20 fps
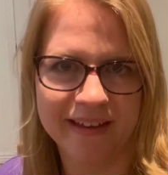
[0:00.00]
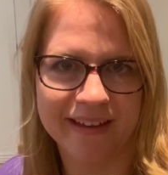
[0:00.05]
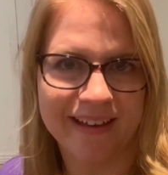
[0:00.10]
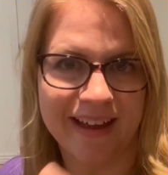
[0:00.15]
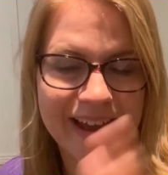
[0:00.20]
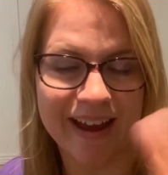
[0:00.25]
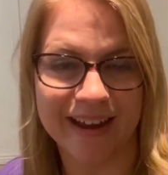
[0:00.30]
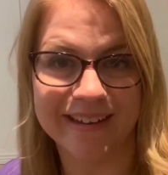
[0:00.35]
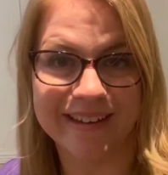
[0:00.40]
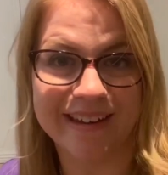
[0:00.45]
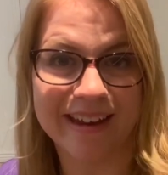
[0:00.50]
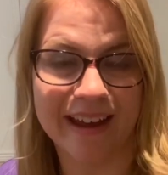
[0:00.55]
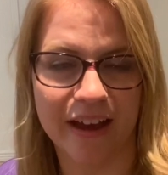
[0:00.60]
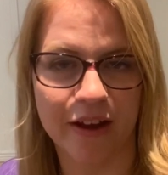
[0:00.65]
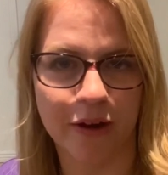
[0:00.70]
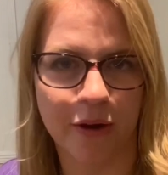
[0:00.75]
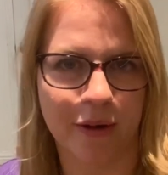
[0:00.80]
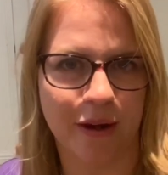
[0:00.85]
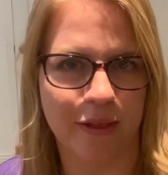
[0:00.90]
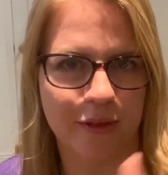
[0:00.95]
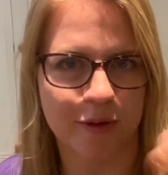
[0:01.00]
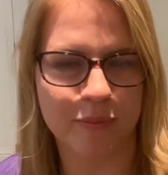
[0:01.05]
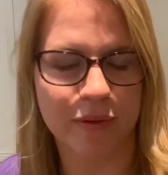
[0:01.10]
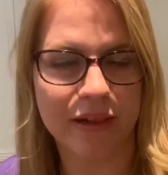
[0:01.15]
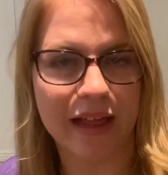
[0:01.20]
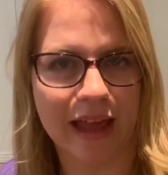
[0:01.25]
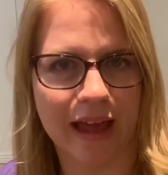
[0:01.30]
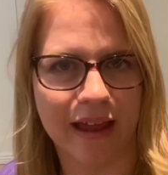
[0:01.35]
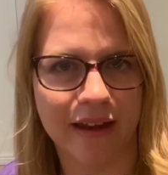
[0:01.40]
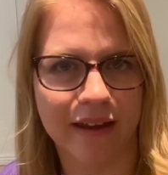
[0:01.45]
idea or another
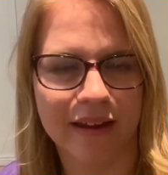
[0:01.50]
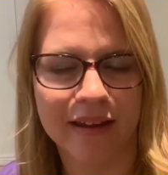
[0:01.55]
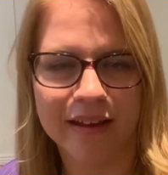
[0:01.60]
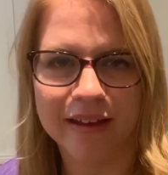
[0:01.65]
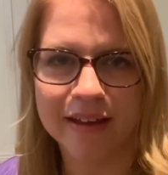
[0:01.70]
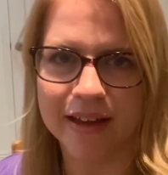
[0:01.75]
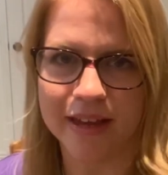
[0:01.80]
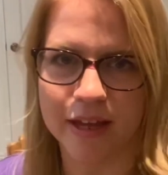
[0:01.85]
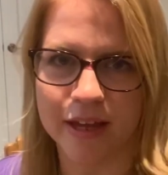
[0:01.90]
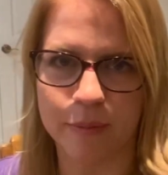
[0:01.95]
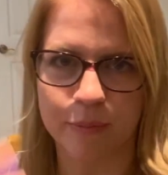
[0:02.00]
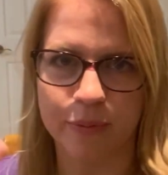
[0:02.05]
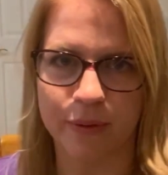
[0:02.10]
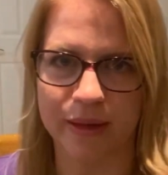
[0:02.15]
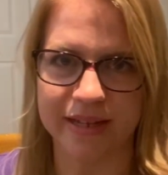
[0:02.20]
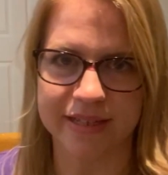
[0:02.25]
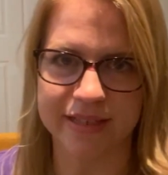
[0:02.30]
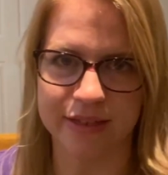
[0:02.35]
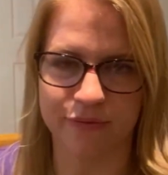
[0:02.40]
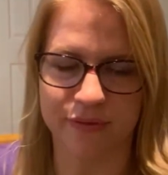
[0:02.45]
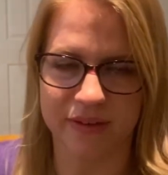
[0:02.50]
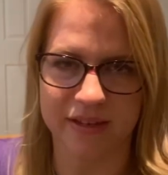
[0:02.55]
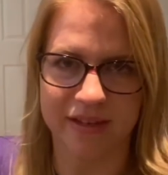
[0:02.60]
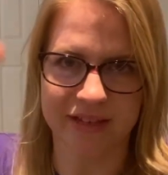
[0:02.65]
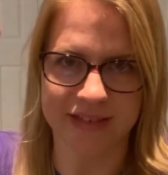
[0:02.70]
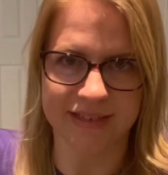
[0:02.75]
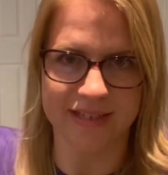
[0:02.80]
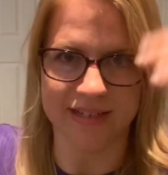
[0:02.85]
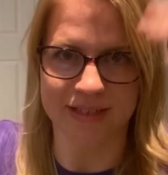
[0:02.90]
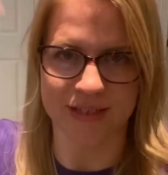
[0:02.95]
plan in place,
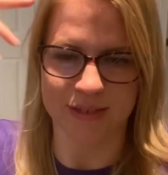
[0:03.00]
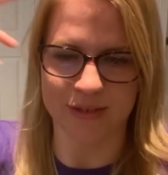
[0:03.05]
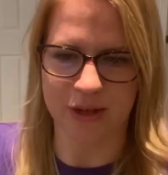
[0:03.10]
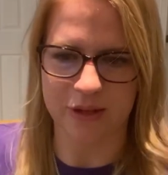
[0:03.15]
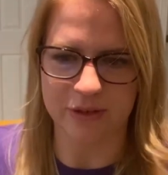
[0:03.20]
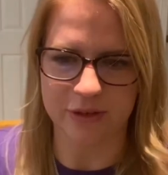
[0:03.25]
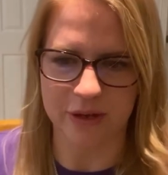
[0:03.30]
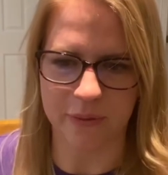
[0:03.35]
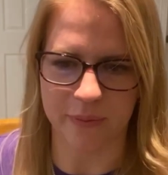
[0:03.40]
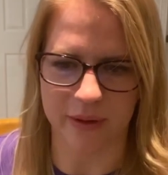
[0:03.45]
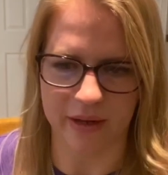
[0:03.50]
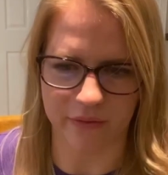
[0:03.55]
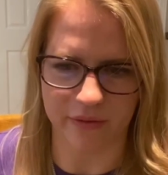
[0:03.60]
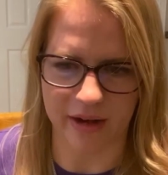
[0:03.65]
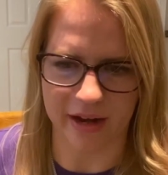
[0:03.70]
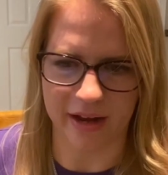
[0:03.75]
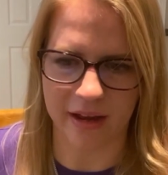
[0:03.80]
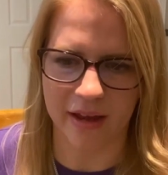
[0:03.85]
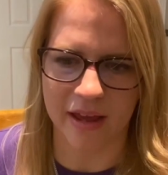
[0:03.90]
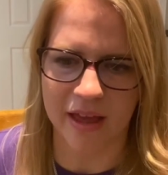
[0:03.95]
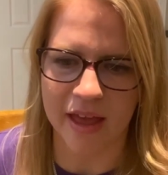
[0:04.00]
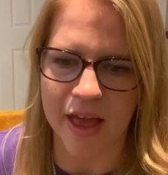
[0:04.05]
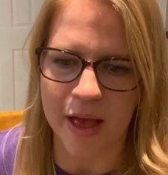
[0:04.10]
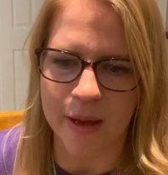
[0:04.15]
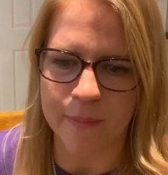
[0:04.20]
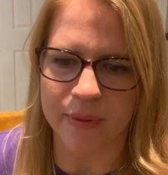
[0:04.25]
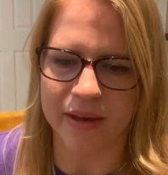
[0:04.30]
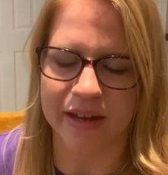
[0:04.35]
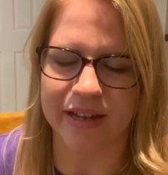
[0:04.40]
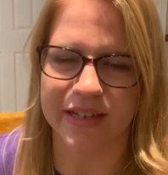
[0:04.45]
since he's all-knowing, right?
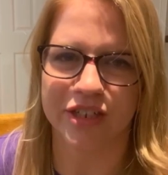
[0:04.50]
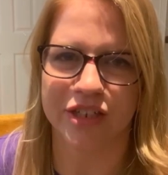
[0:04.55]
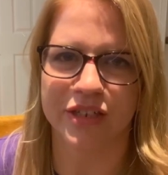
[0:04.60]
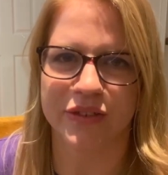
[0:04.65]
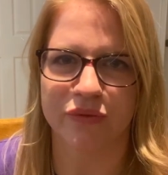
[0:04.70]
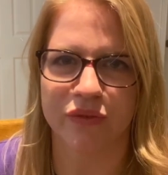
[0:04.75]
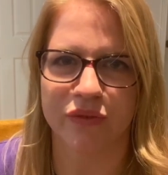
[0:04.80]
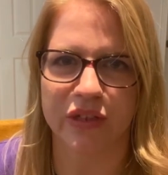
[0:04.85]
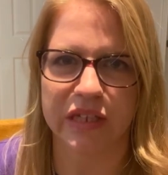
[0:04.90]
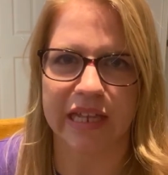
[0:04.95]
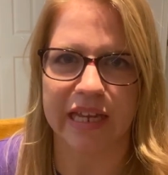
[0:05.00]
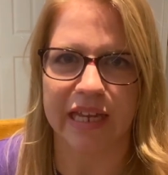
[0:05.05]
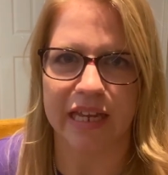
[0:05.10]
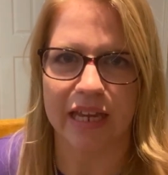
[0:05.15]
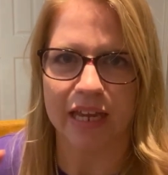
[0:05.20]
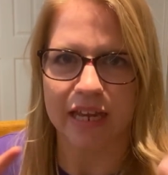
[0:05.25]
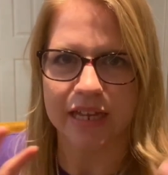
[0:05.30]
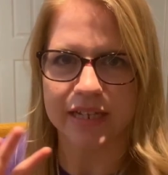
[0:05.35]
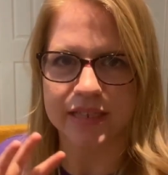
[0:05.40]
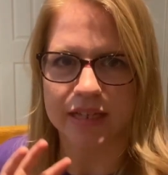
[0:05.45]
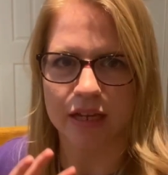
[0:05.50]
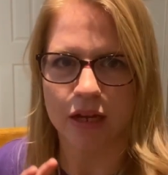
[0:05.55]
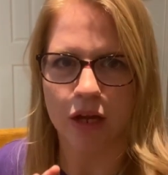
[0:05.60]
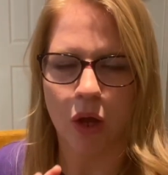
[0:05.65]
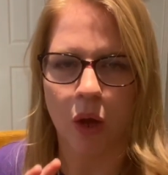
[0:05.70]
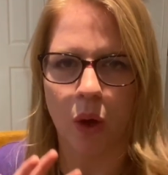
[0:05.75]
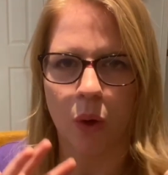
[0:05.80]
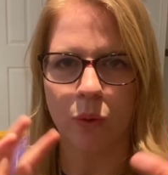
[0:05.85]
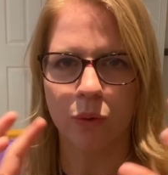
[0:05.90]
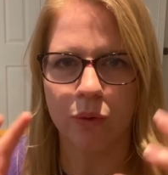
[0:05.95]
But I just feel like it's a
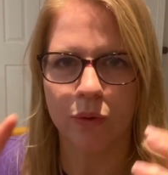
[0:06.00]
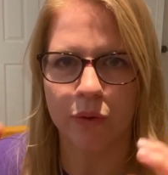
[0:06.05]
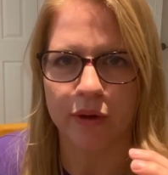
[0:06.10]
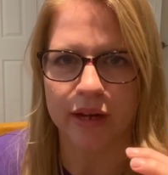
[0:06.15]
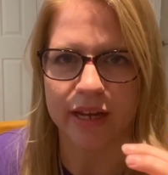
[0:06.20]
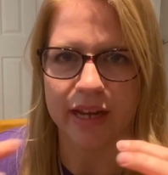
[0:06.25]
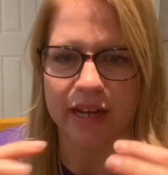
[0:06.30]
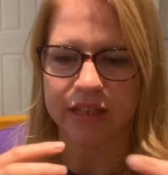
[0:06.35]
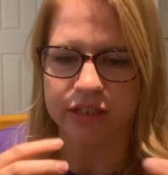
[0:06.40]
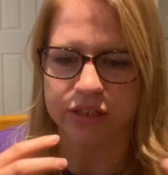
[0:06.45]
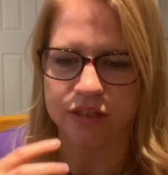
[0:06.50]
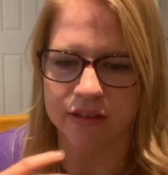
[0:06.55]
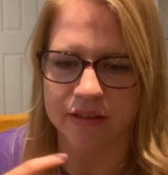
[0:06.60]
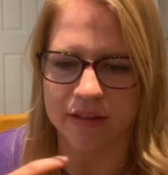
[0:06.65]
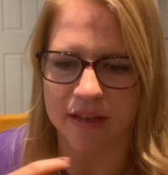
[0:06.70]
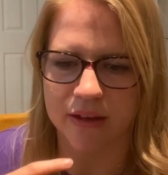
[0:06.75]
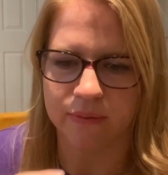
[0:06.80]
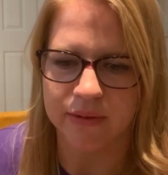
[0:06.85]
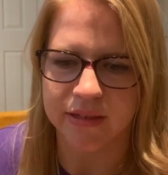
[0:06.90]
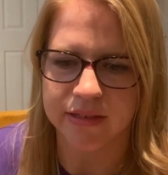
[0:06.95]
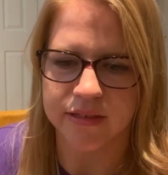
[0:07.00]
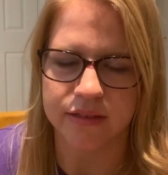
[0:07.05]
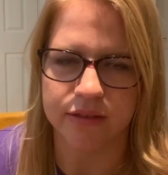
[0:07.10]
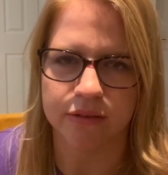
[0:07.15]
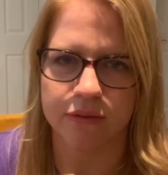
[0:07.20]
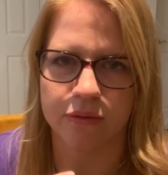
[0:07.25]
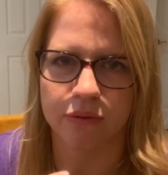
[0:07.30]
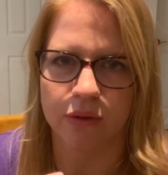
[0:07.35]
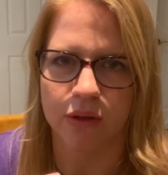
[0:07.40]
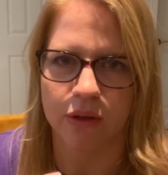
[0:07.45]
co-creation that we
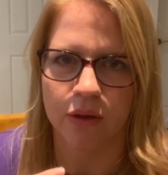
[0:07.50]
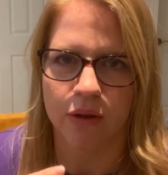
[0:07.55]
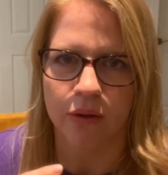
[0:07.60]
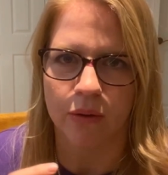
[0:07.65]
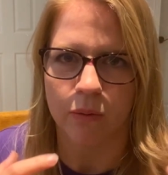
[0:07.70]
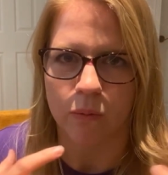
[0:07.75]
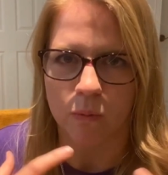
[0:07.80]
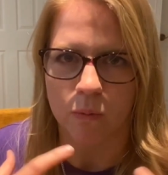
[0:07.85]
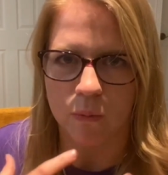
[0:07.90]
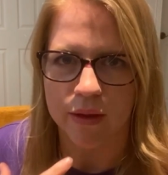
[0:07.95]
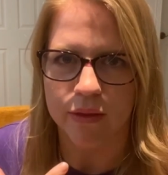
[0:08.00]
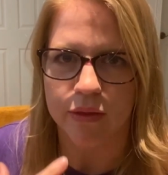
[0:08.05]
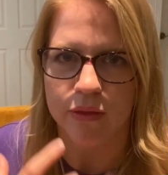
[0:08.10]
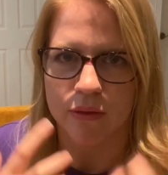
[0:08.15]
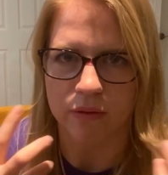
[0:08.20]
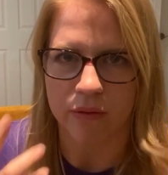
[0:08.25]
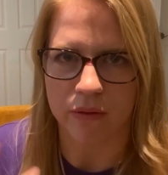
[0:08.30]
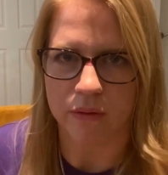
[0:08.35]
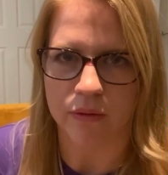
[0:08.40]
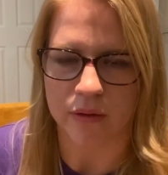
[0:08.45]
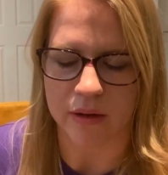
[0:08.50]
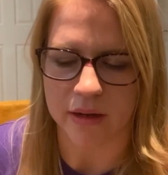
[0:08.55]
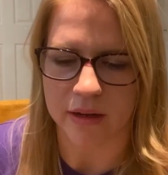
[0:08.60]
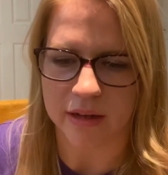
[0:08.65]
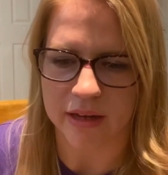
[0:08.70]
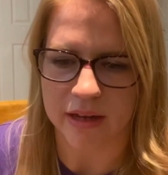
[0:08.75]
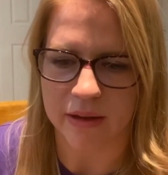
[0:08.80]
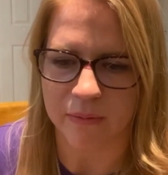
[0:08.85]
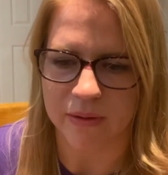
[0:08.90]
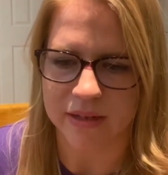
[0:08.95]
do with the Lord.
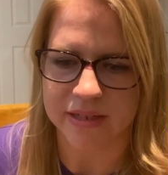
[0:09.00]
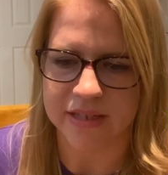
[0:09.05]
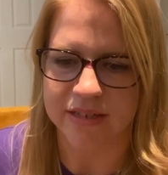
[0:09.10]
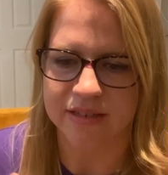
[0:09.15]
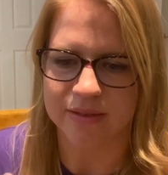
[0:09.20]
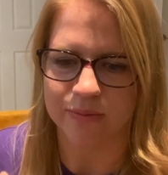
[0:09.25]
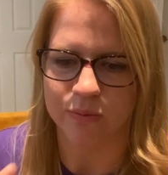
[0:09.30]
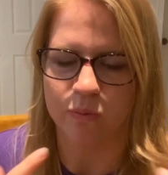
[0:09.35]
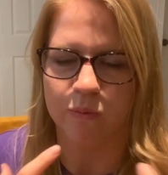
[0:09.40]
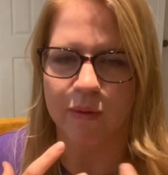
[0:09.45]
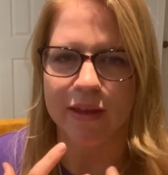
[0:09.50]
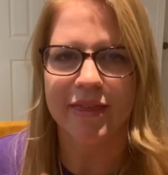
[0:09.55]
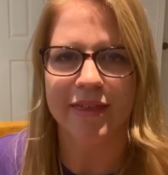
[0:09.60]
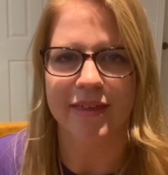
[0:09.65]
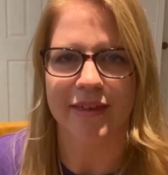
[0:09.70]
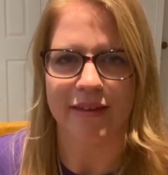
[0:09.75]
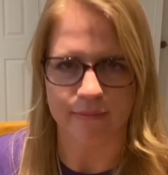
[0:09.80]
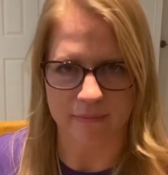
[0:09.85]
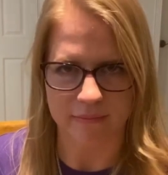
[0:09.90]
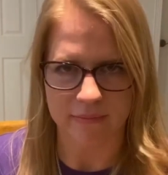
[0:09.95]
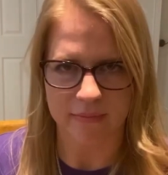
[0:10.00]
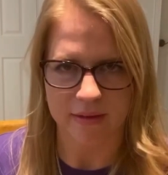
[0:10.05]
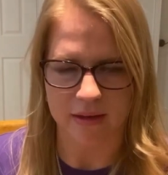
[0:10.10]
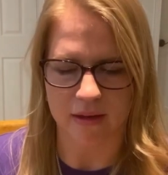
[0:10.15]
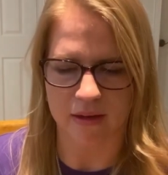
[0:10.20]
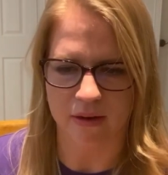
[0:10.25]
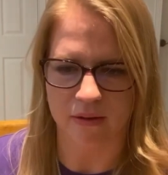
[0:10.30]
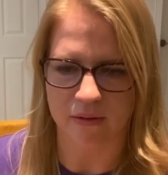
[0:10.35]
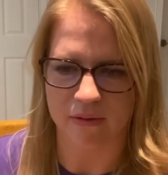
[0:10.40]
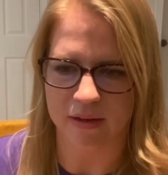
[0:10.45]
He wants us with him, you
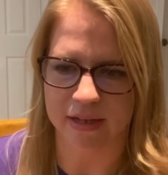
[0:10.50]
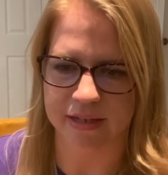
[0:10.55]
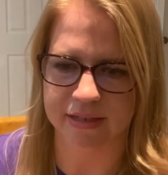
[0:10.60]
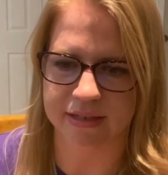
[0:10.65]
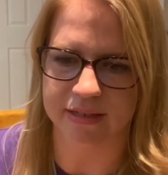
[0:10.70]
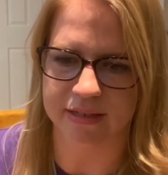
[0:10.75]
know? It's